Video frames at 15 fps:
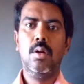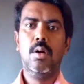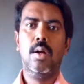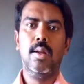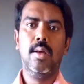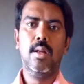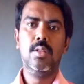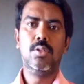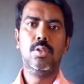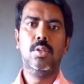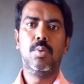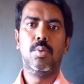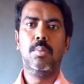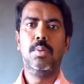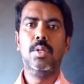and also the
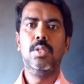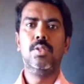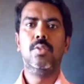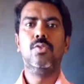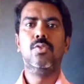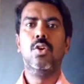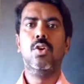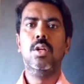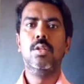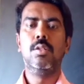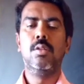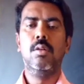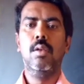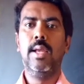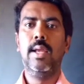properties of
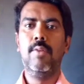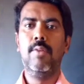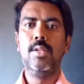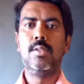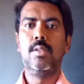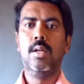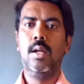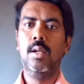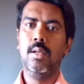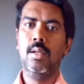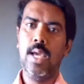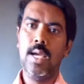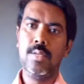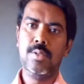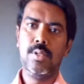solids, liquids, and
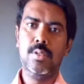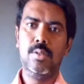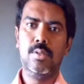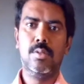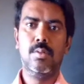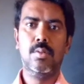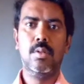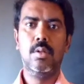gases.